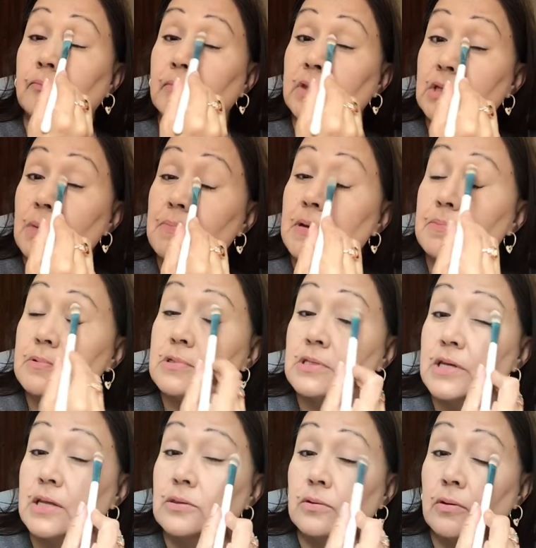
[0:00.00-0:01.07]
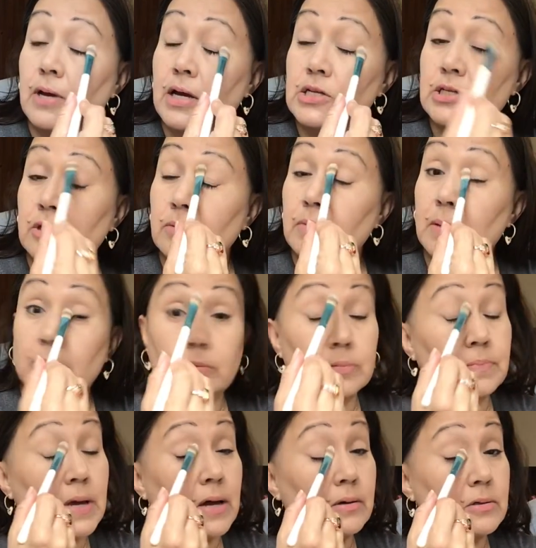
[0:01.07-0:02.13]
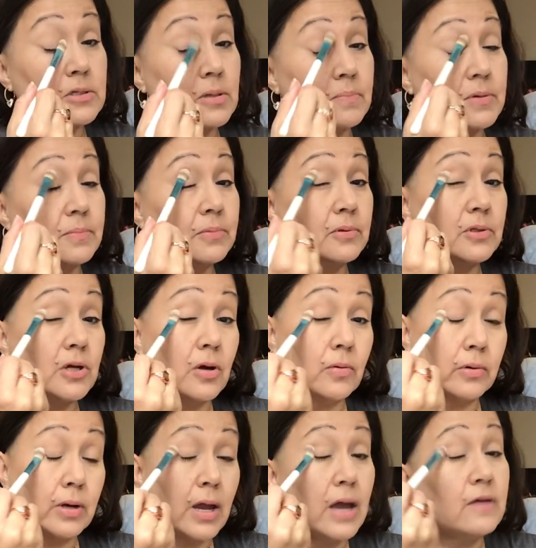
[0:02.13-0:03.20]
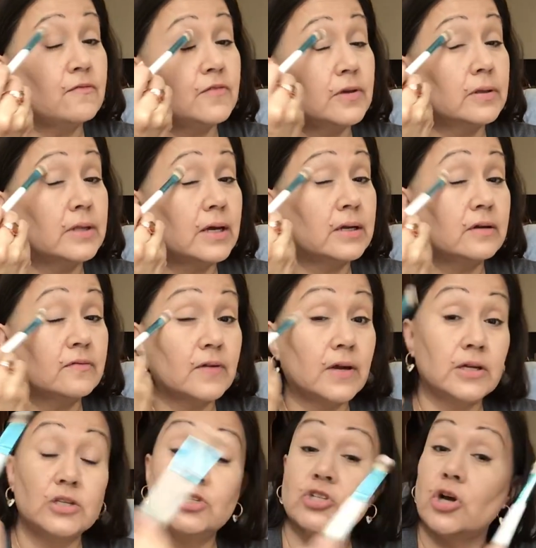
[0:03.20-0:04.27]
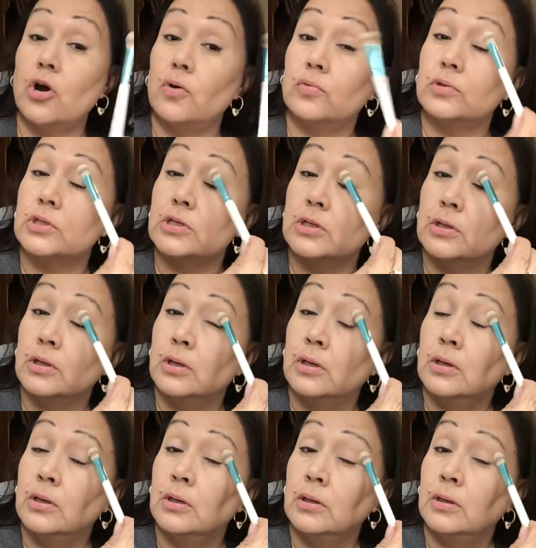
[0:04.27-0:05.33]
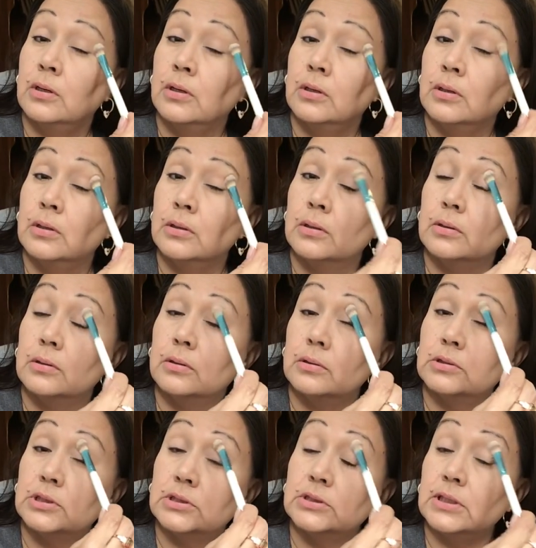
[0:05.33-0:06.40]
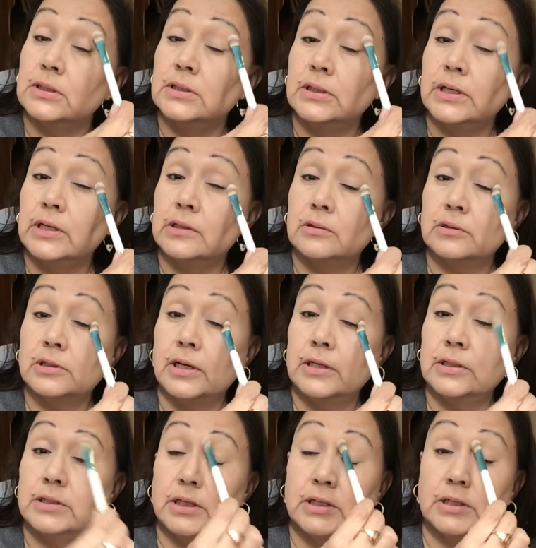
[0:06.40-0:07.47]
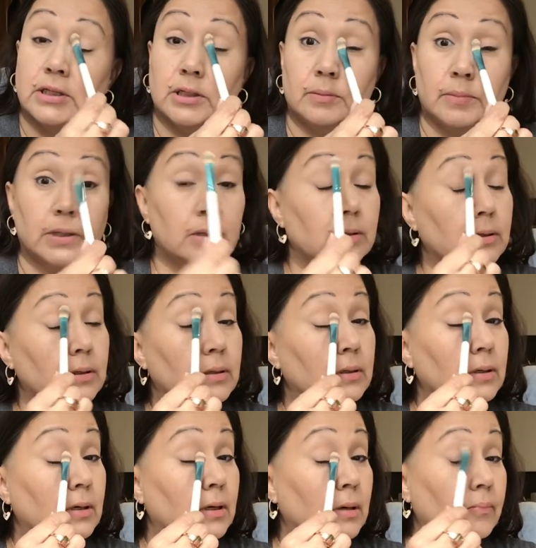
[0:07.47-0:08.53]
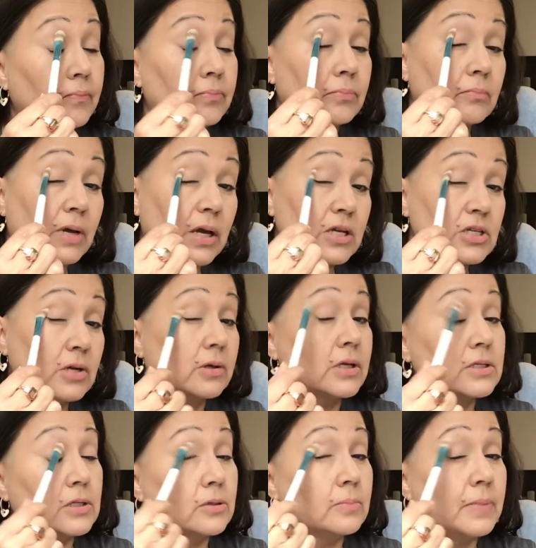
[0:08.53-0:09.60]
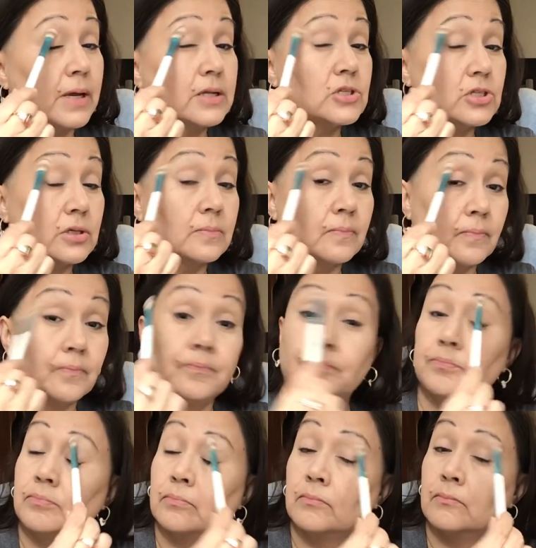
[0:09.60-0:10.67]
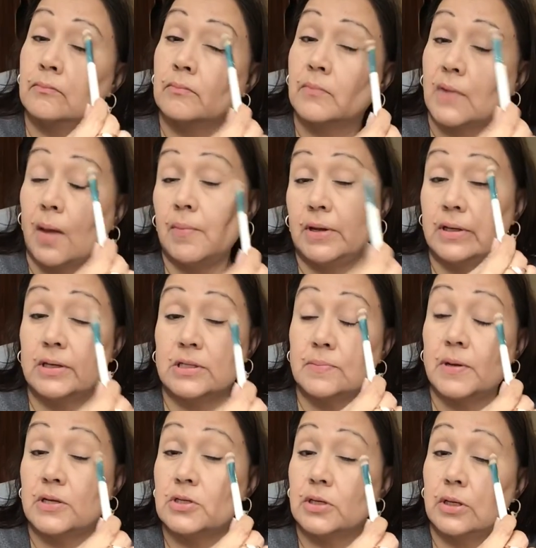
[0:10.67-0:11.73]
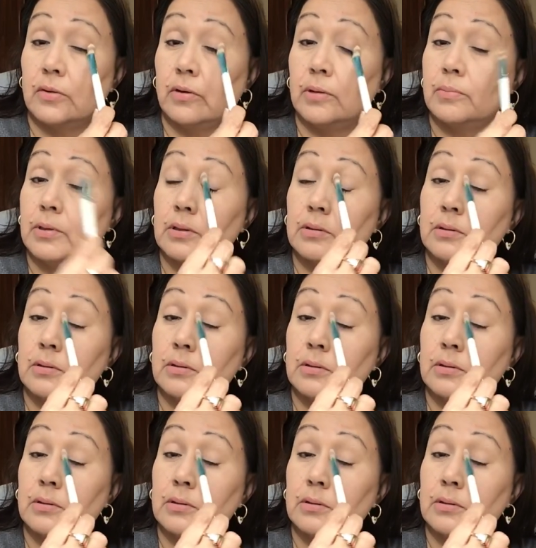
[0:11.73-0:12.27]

Some people set their eyeshadow primer with powder, some people don't. I feel that if I don't, just a little tiny bit, my eyeshadow gets a little patchy. I mean, it gets patchy anyway, but